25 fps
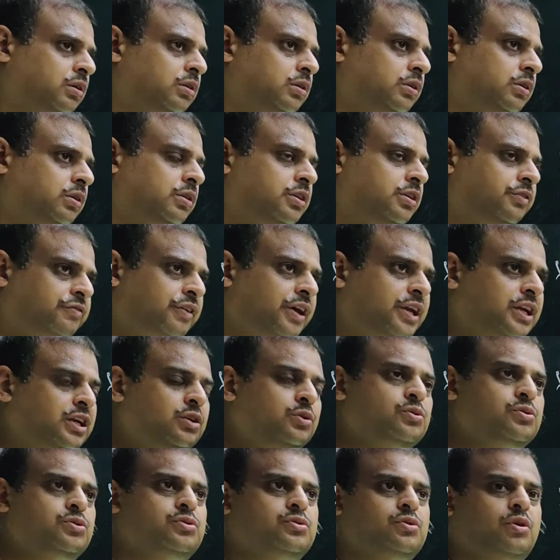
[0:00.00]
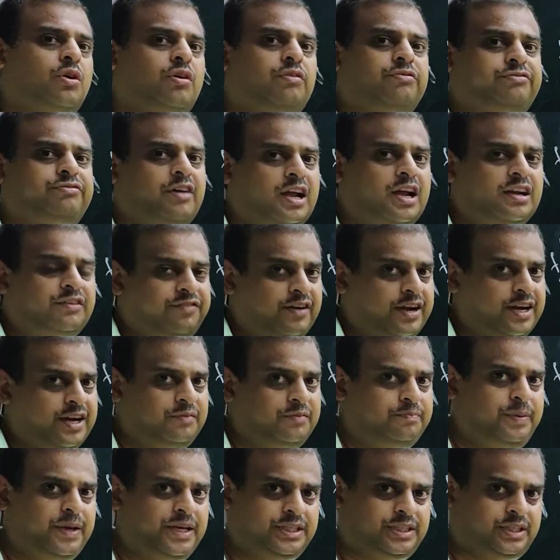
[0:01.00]
the values of alpha and
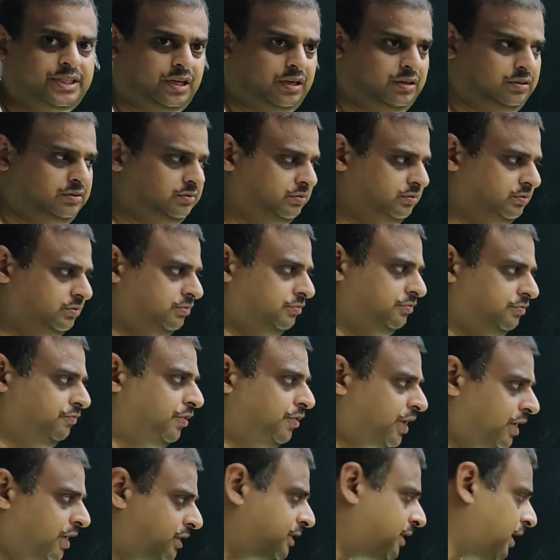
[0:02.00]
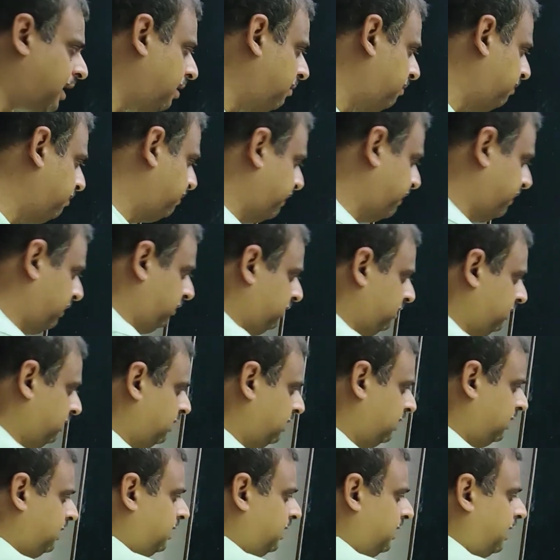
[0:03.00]
beta. For example,
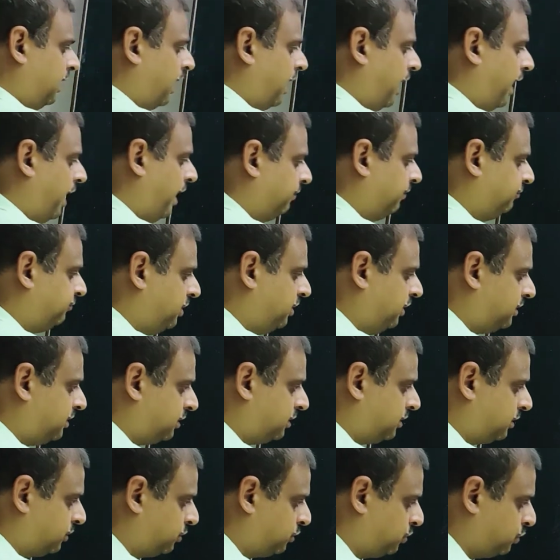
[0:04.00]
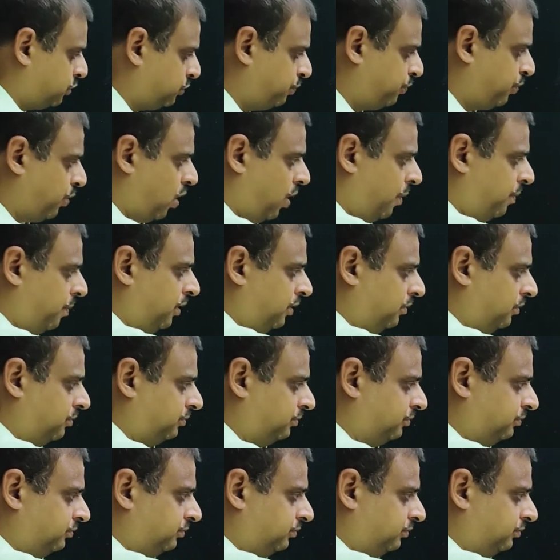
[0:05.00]
I have this problem.